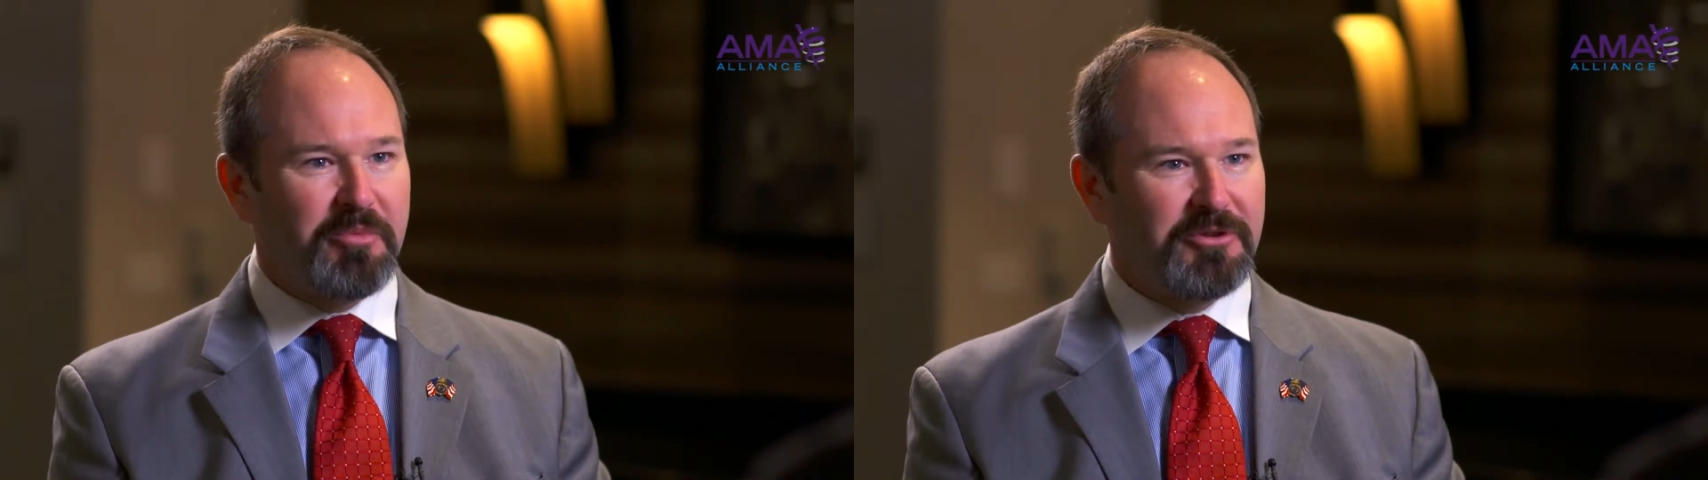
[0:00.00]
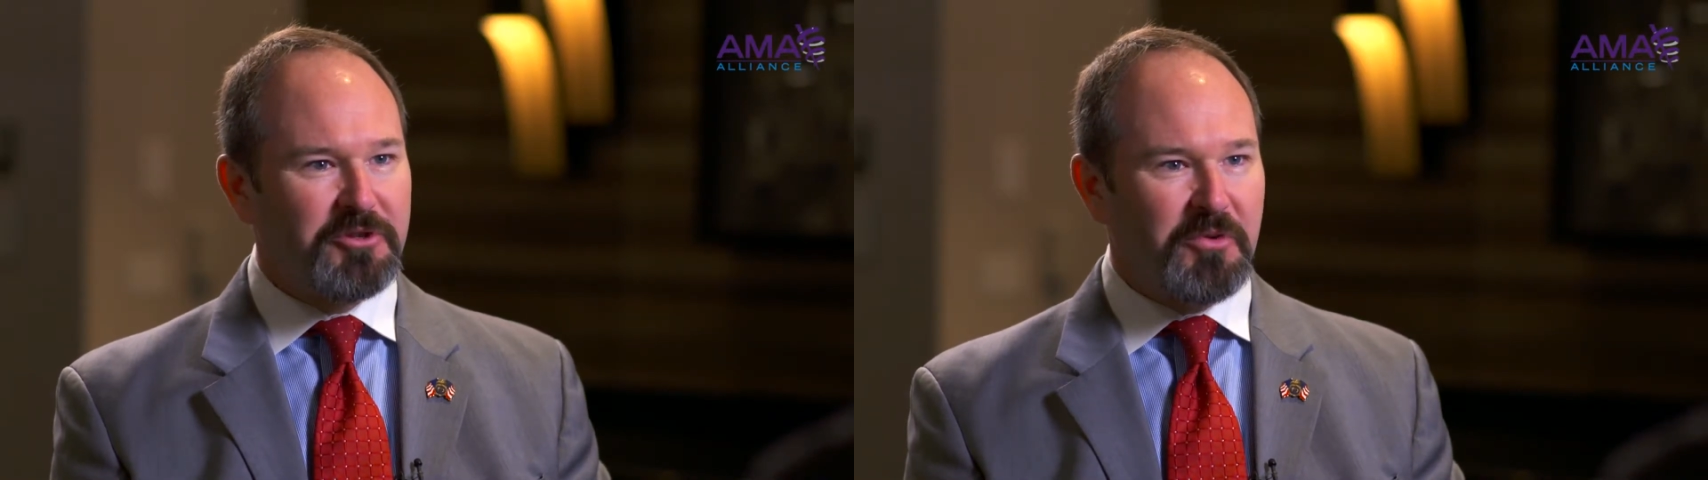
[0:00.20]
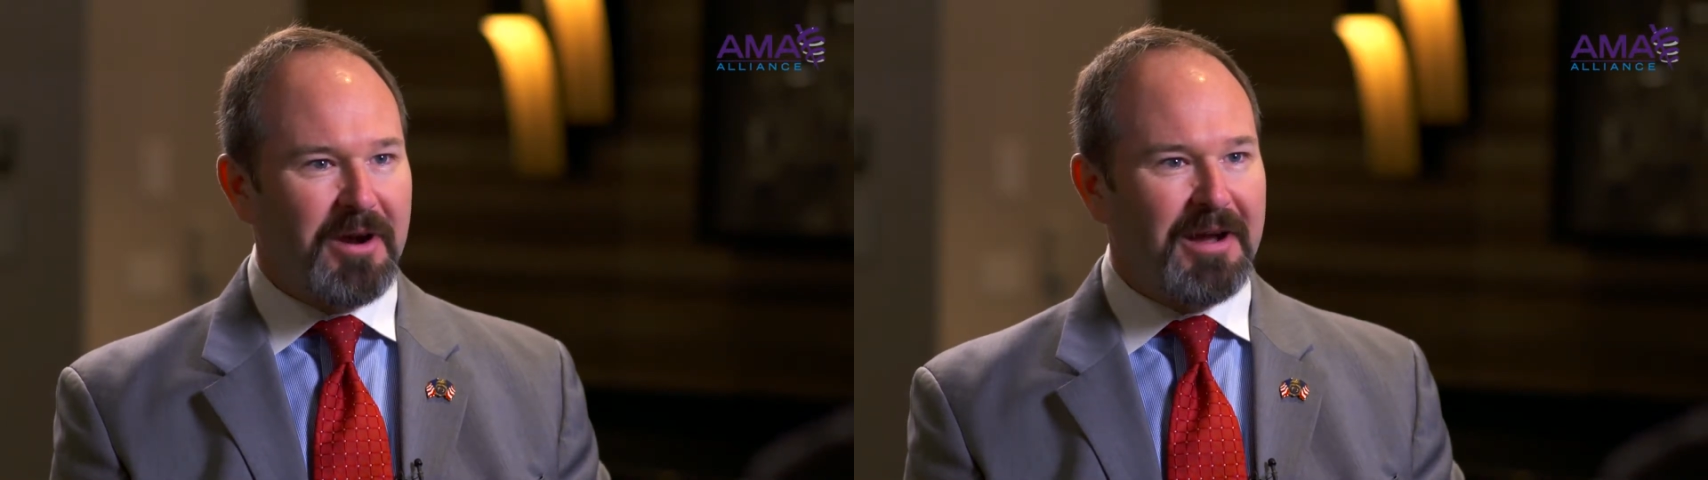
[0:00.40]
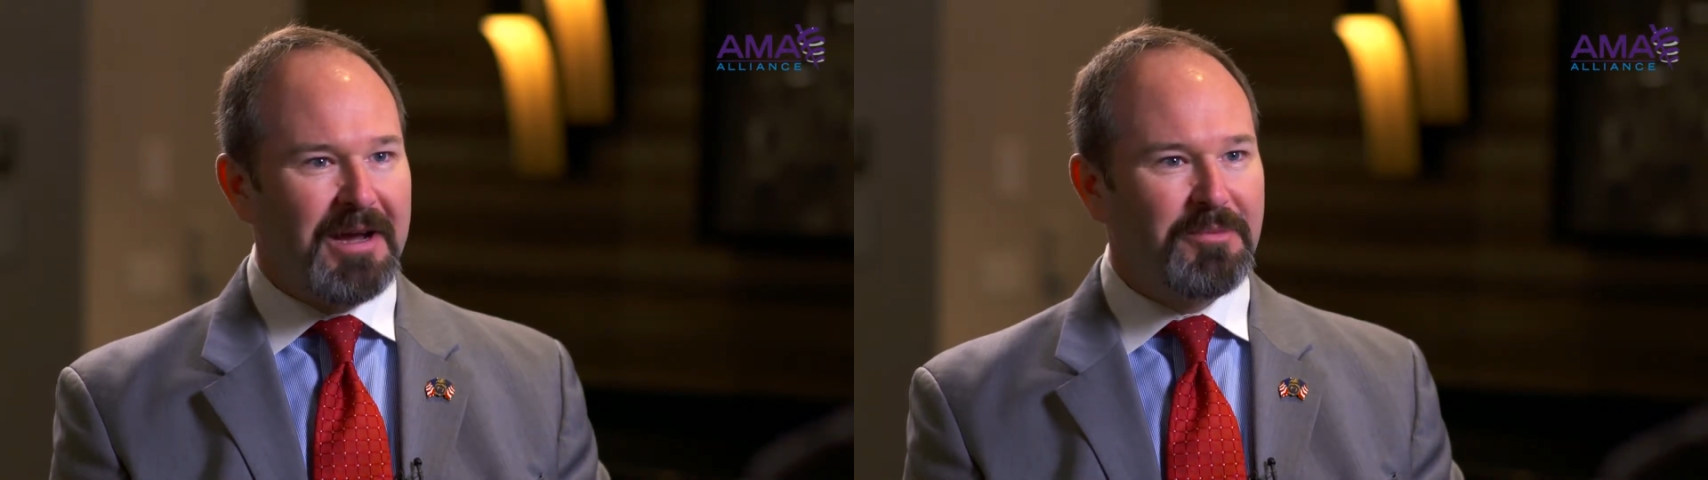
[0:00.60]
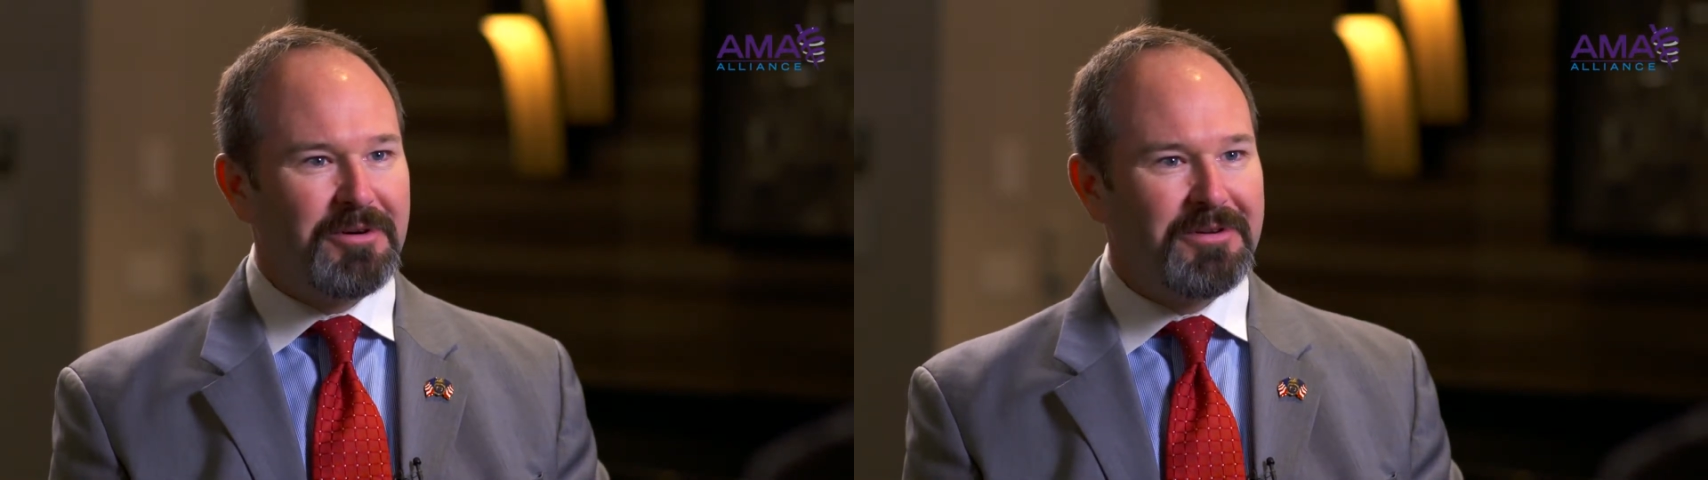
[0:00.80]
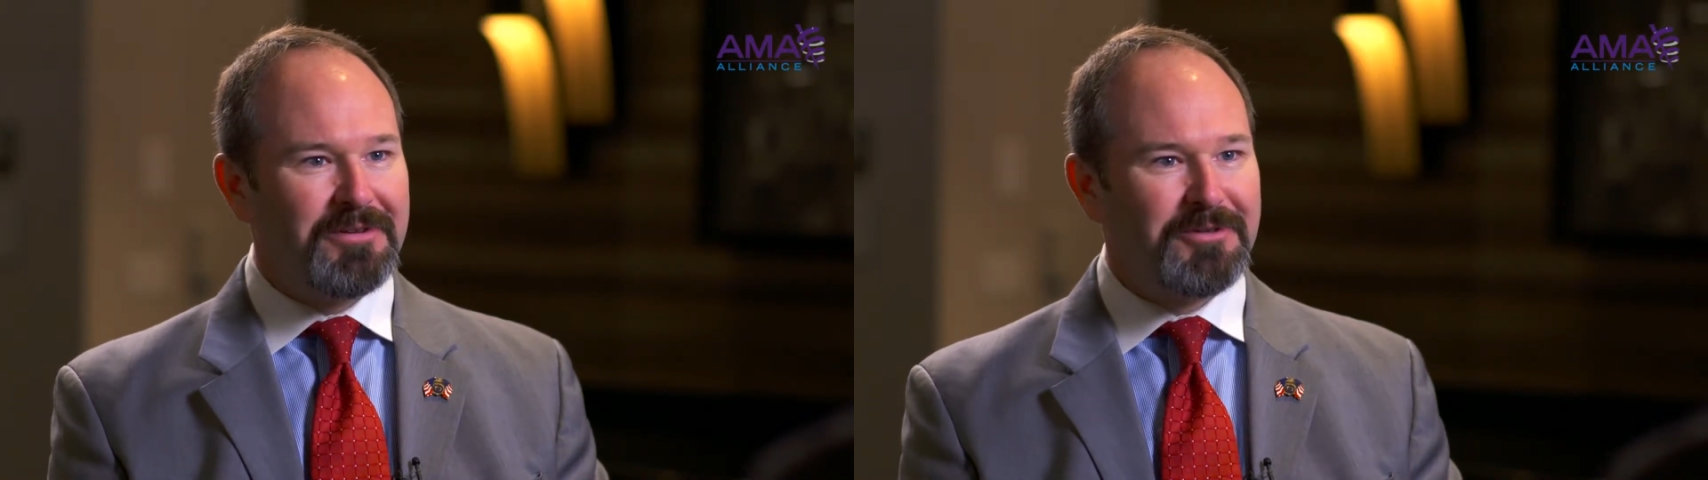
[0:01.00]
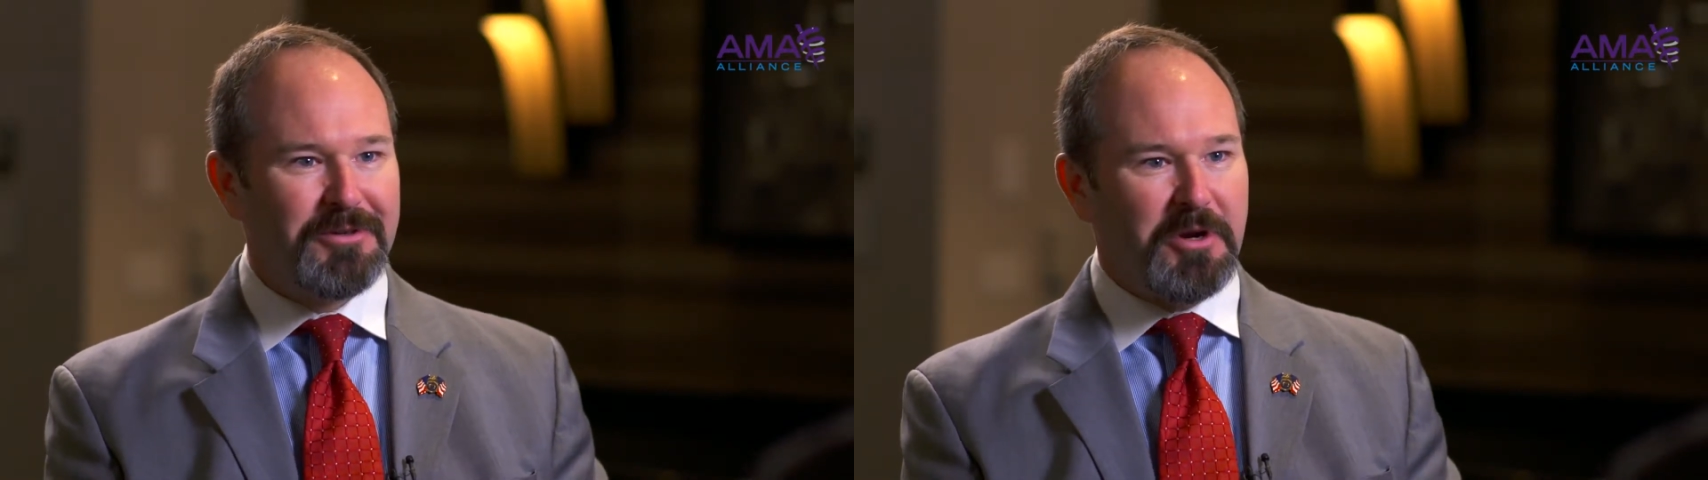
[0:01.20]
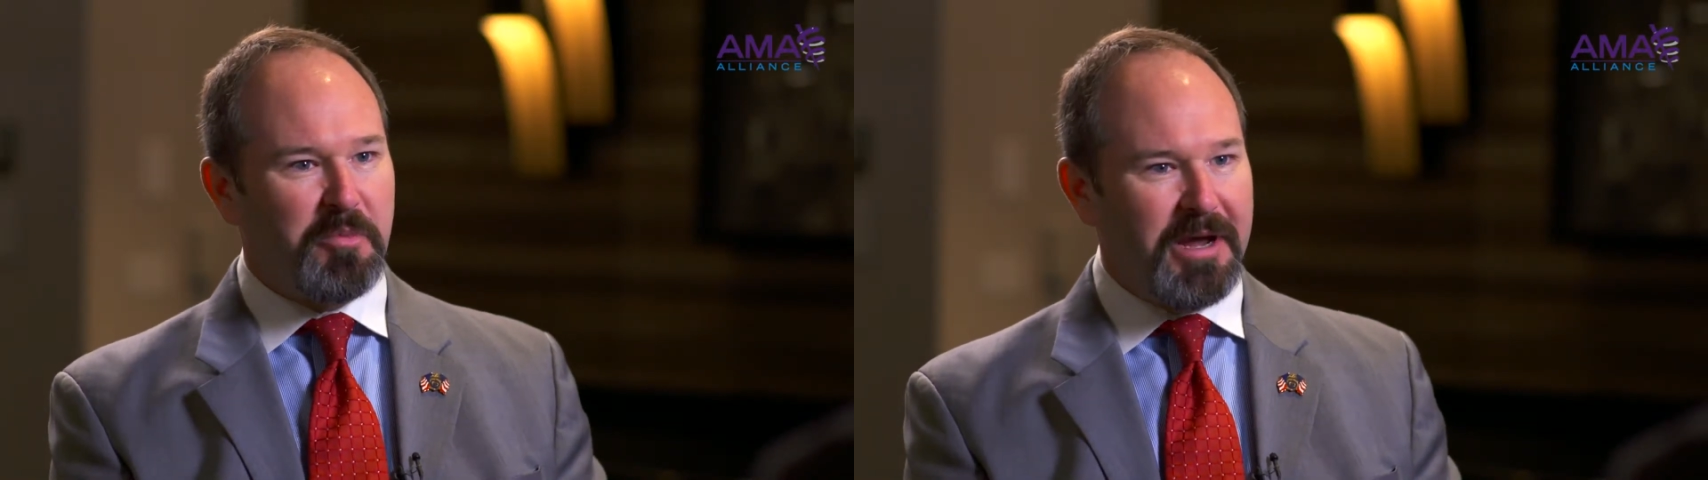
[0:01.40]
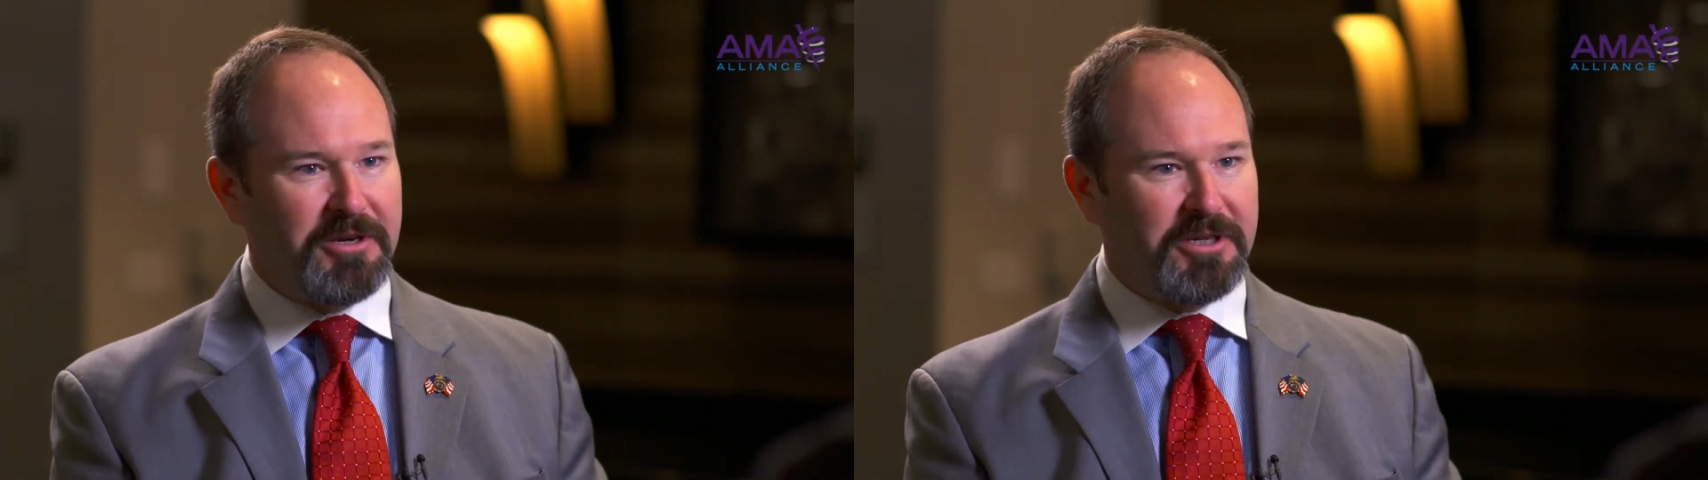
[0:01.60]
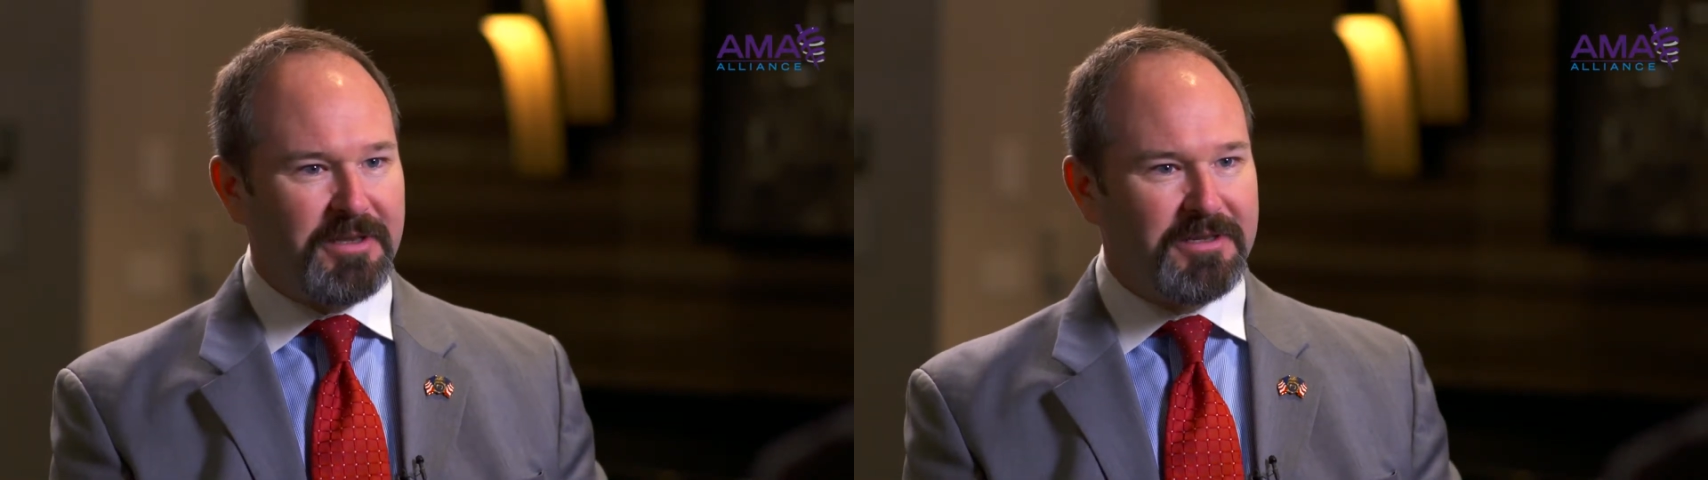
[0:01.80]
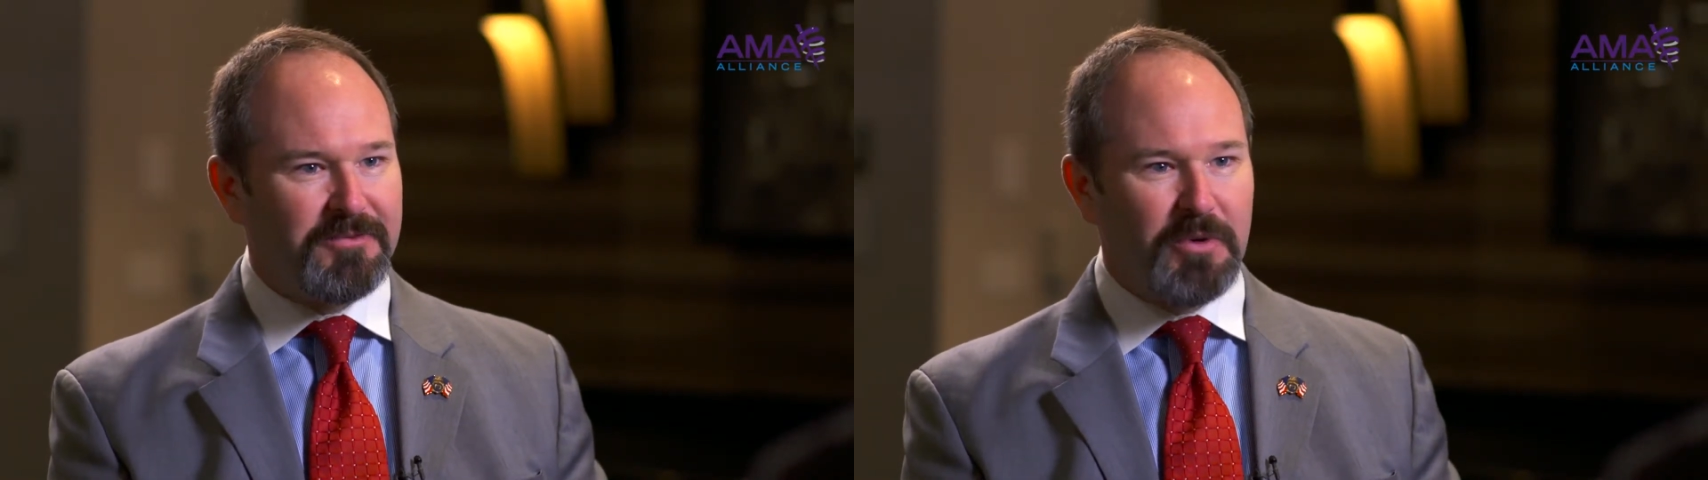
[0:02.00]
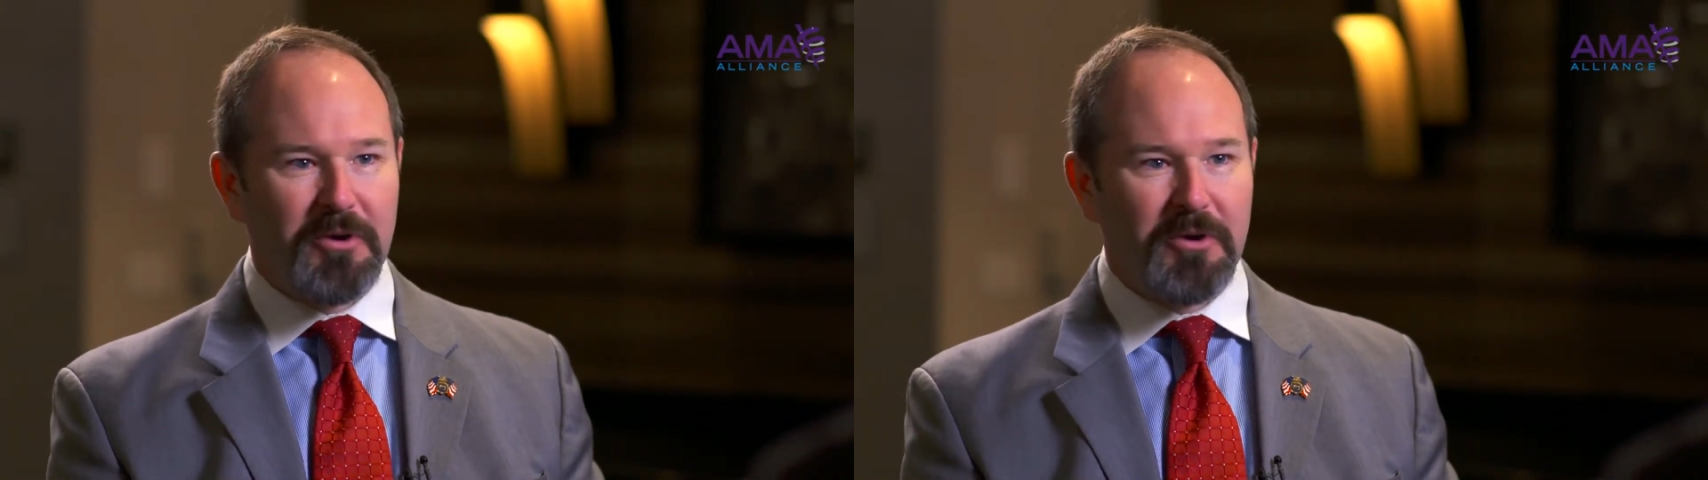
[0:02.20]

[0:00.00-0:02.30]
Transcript: prescribe to their patients.